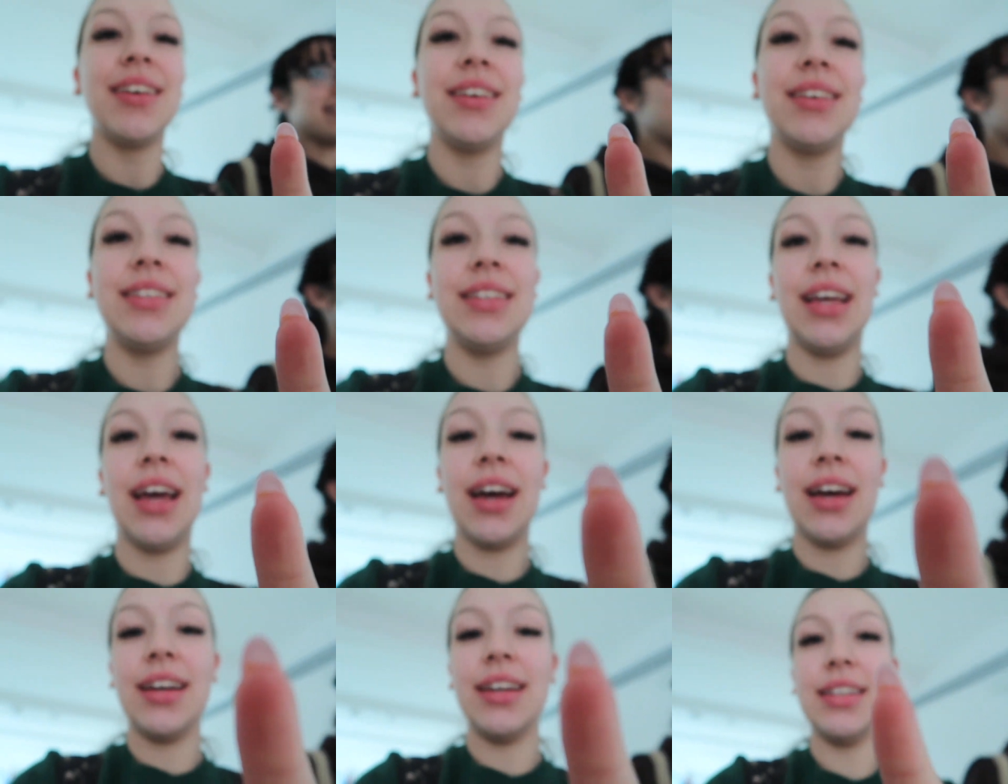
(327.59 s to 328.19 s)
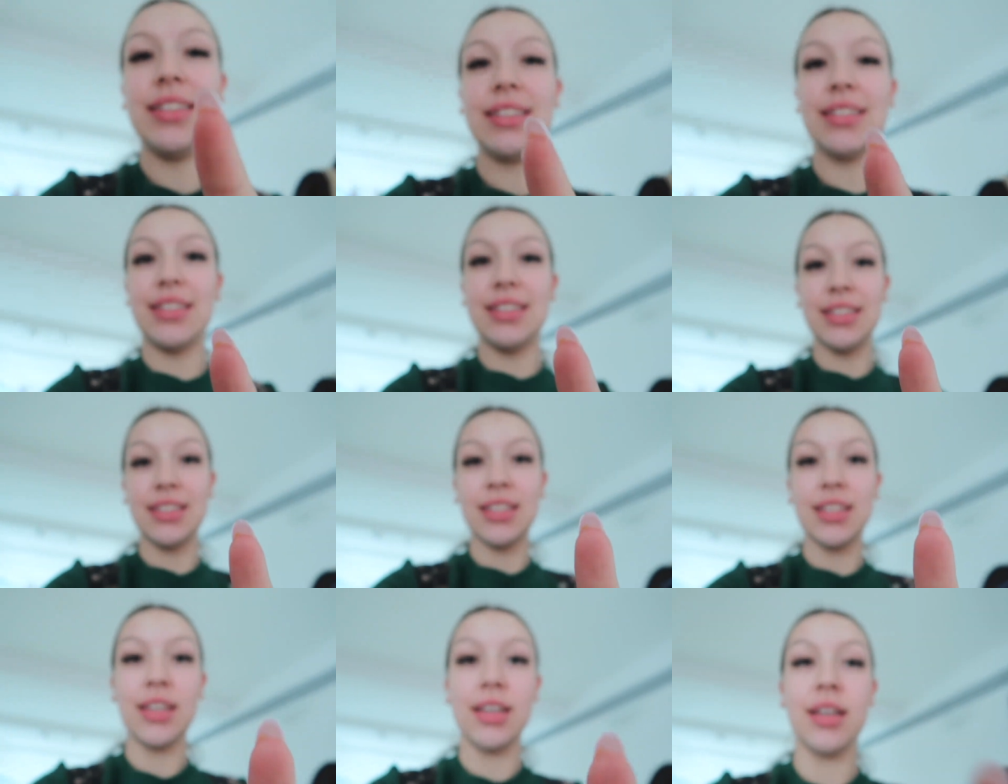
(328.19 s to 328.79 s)
now. Yeah, it's
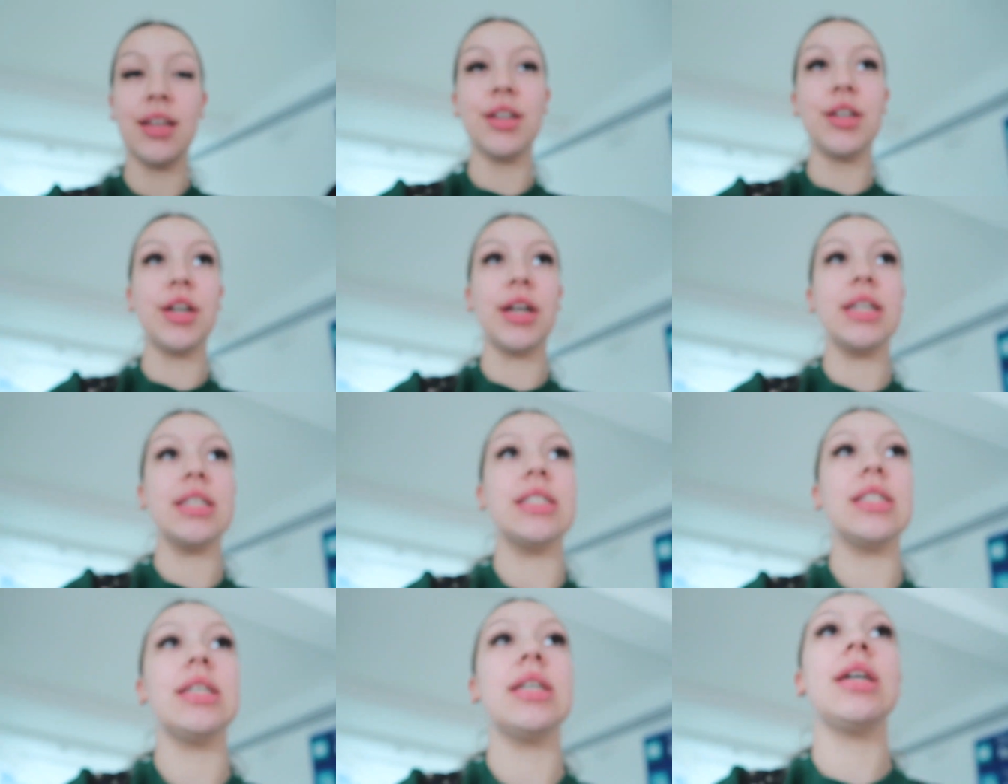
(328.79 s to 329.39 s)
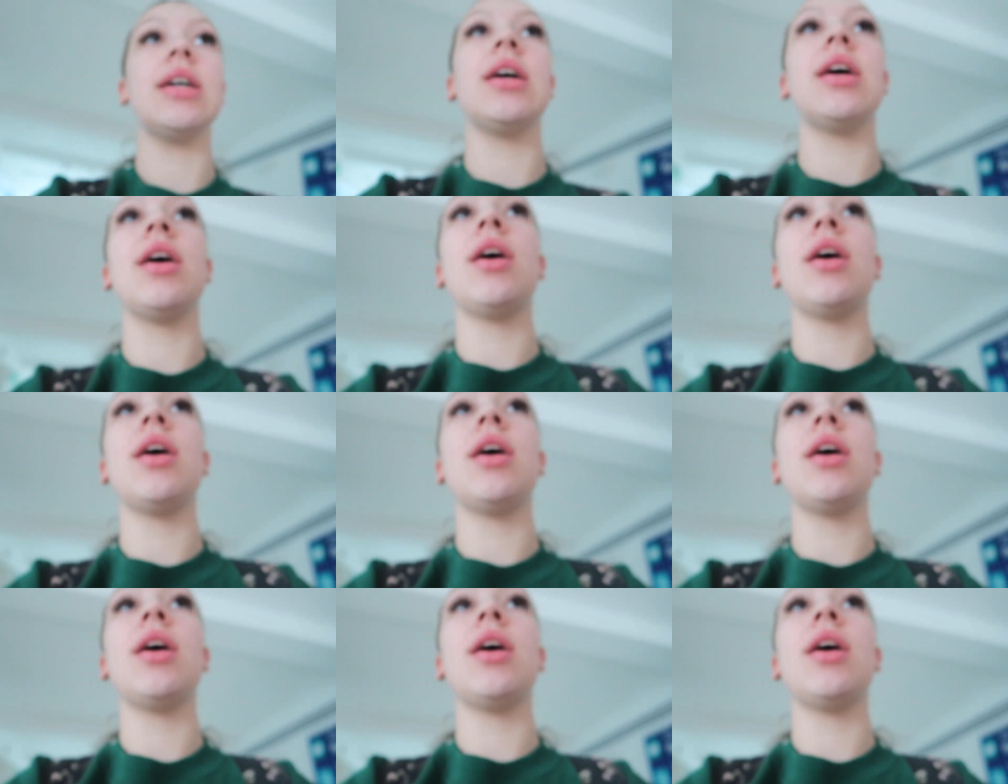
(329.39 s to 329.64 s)
crazy.